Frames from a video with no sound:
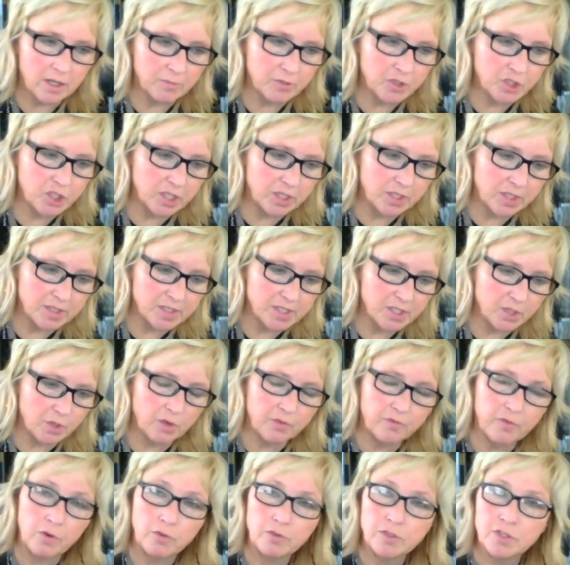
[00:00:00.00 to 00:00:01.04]
She does
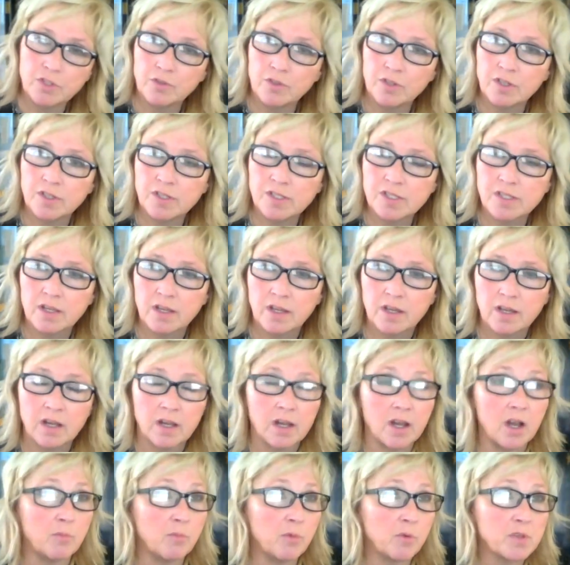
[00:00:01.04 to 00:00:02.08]
UFO tours
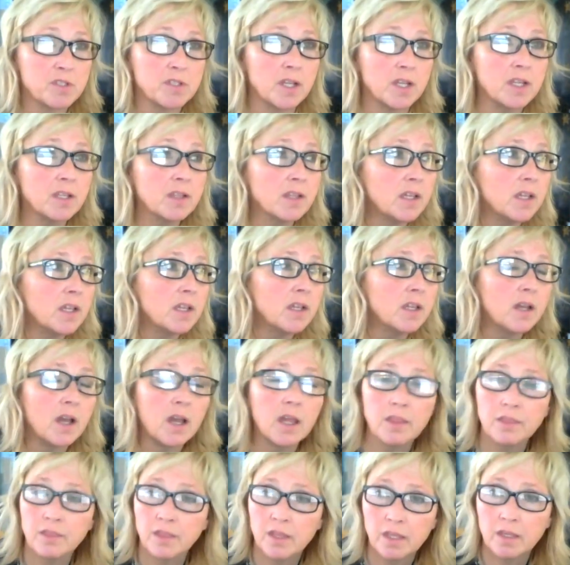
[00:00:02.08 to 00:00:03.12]
almost nightly,
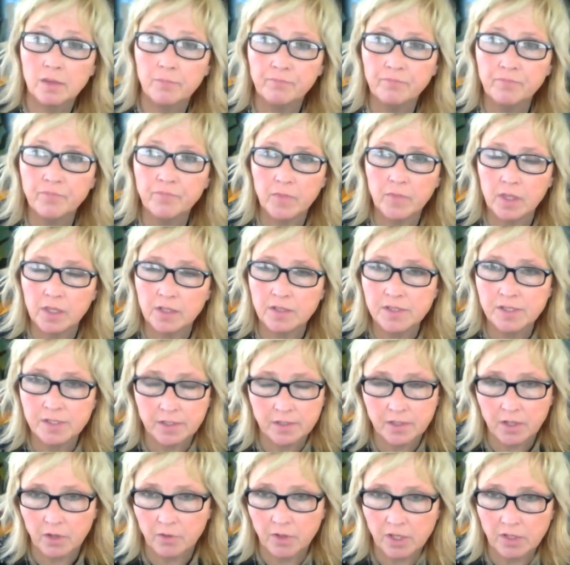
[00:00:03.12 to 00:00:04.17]
I think, in
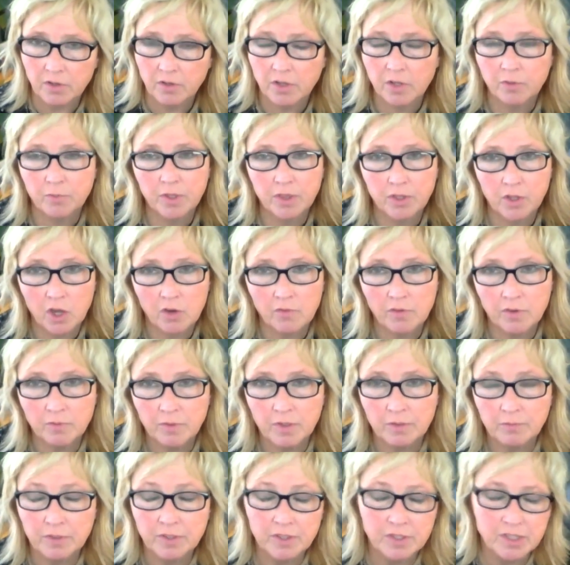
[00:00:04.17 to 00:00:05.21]
Sedona. I don't know with COVID
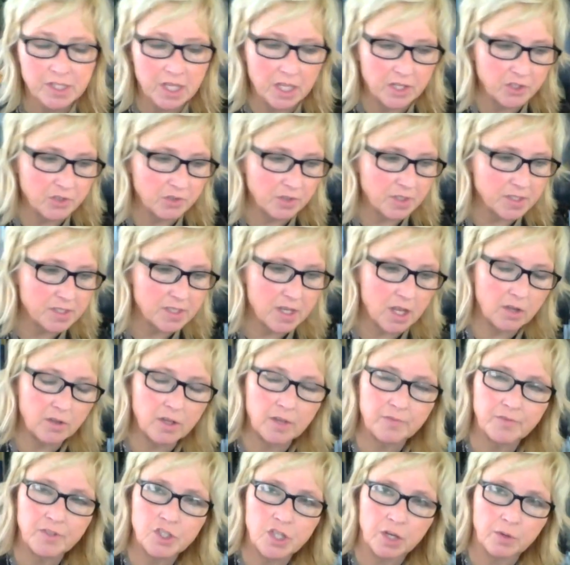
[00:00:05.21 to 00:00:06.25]
what the schedule is now. You
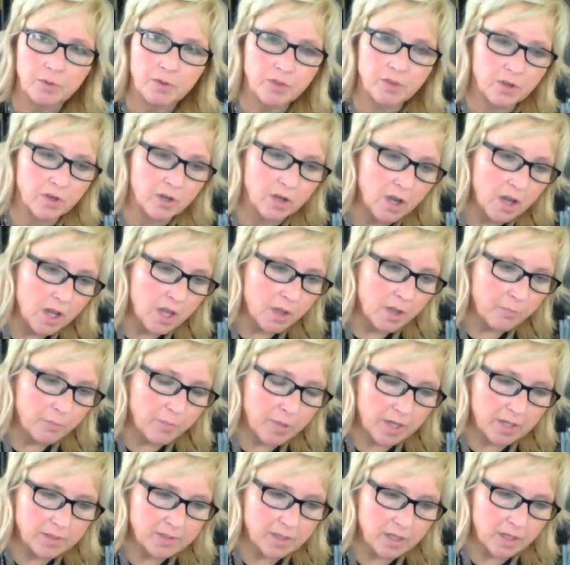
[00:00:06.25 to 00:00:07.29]
have to check with her.
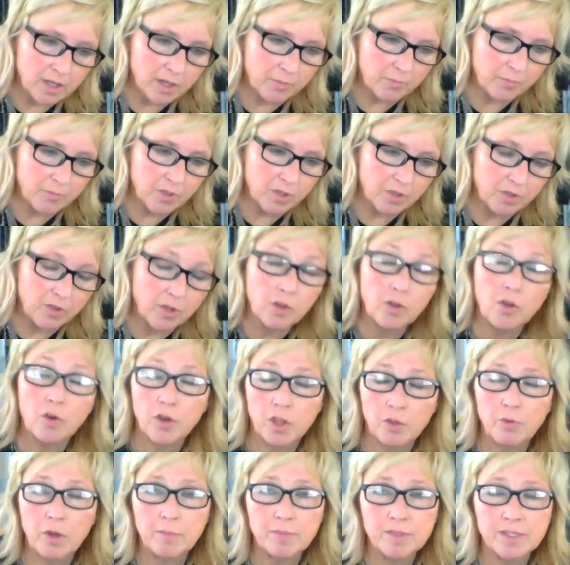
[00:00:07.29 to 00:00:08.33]
But you can go to
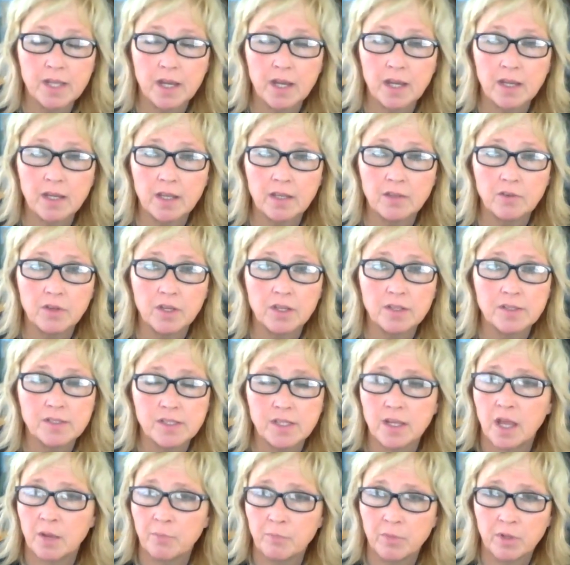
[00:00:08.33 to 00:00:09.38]
the website and you can
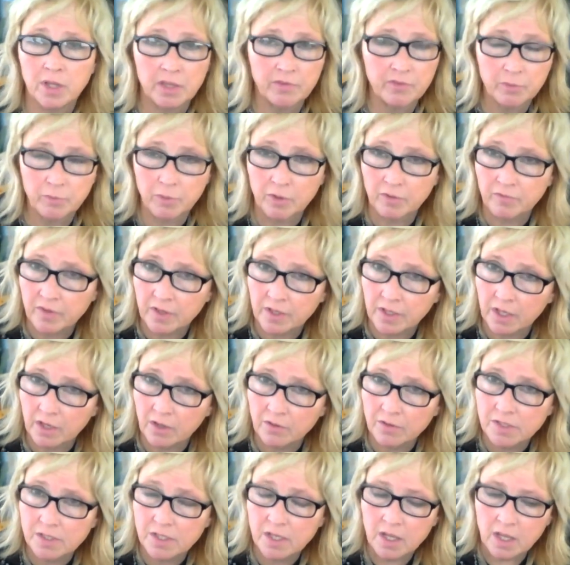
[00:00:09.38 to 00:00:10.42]
see unbelievable
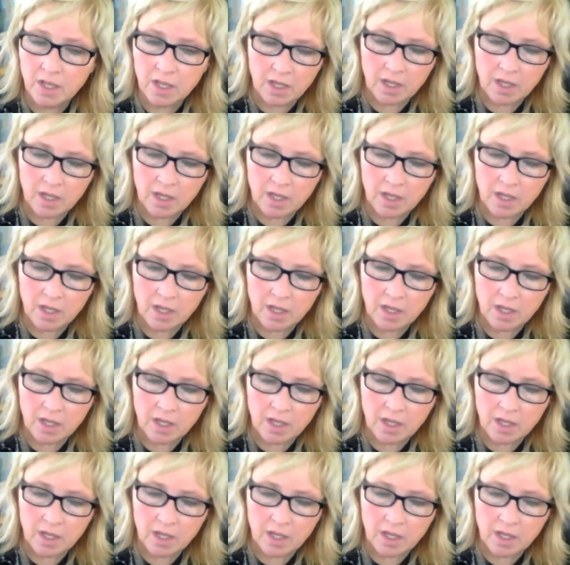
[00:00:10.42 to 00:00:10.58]
videos.